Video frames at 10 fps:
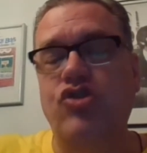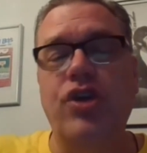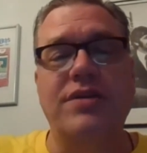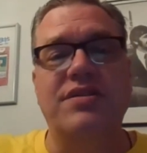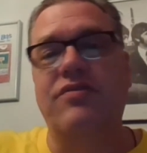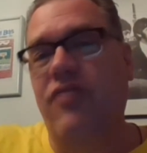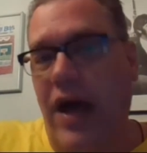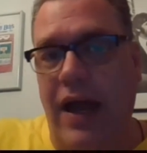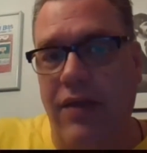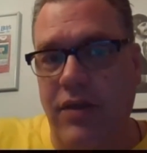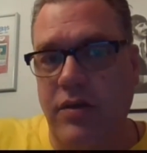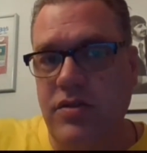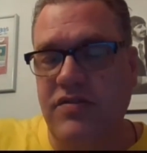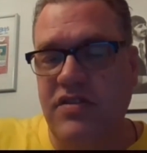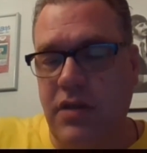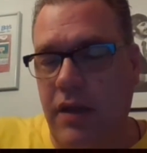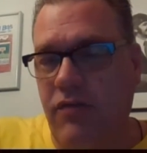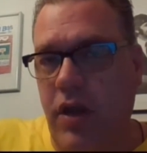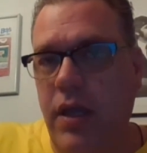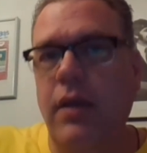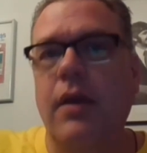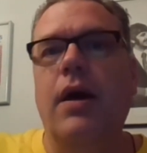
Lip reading: justify the use of slavery.